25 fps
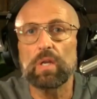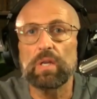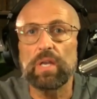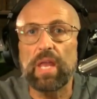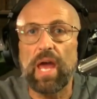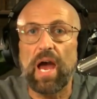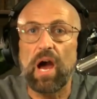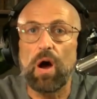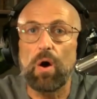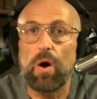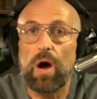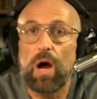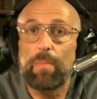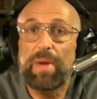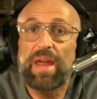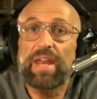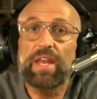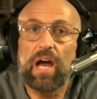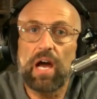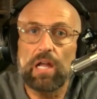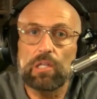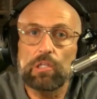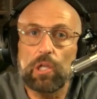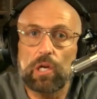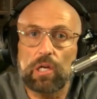Now, I may
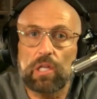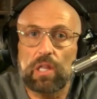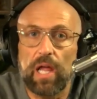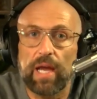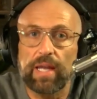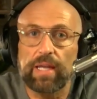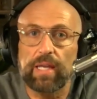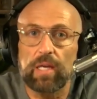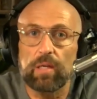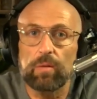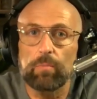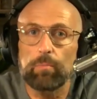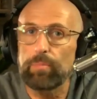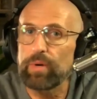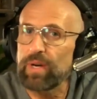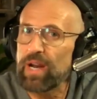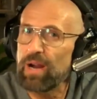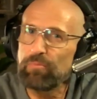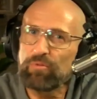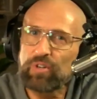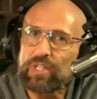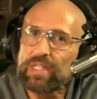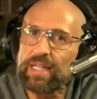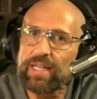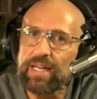not look like it, but
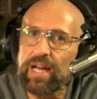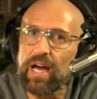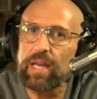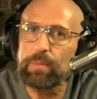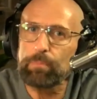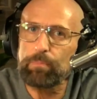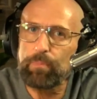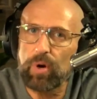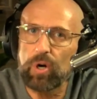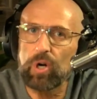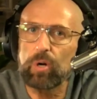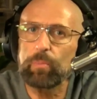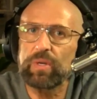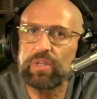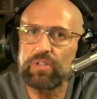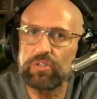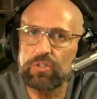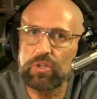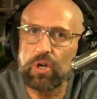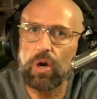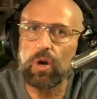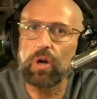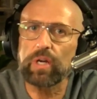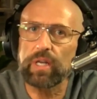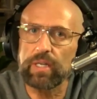I'm really not Barbie's
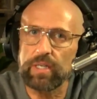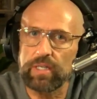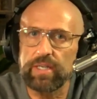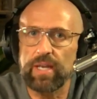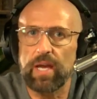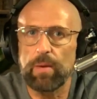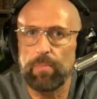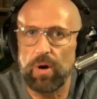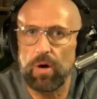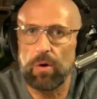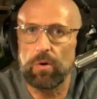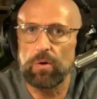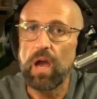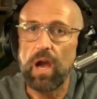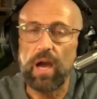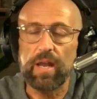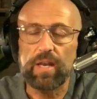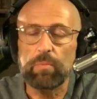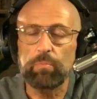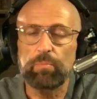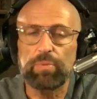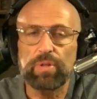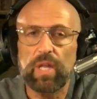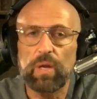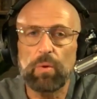target demo. I
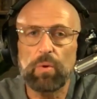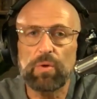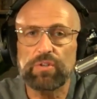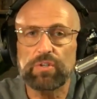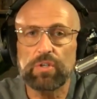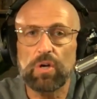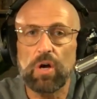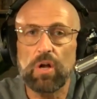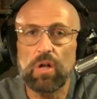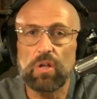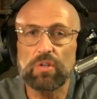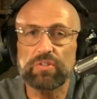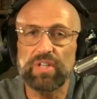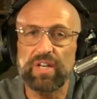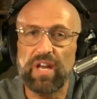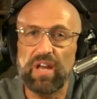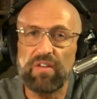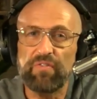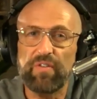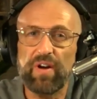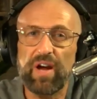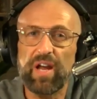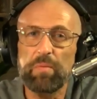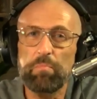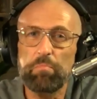didn't play with dolls, and I
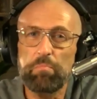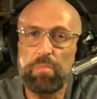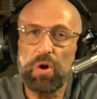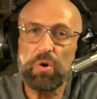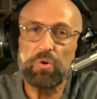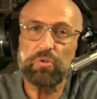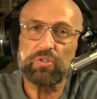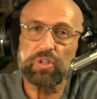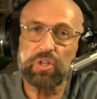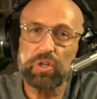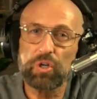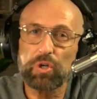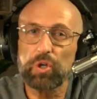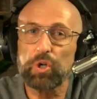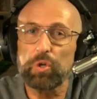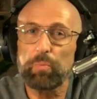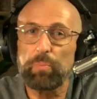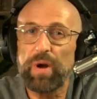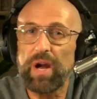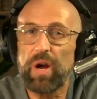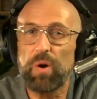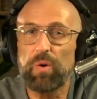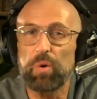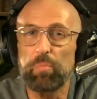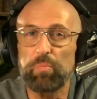find most girl
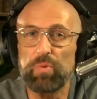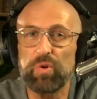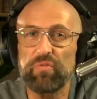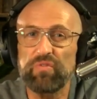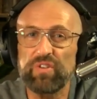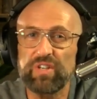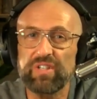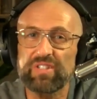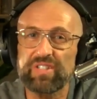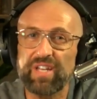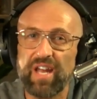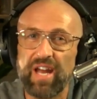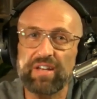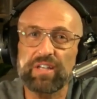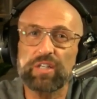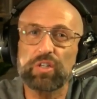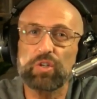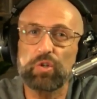power movies kind of